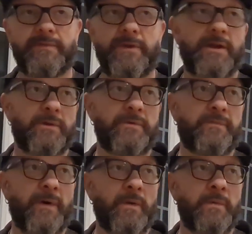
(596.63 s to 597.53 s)
If you got a good
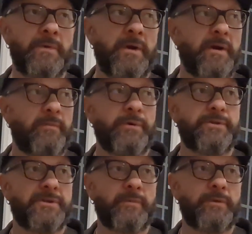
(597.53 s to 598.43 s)
phone, put it
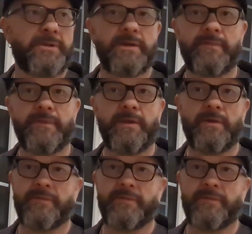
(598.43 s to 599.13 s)
somewhere, take a video.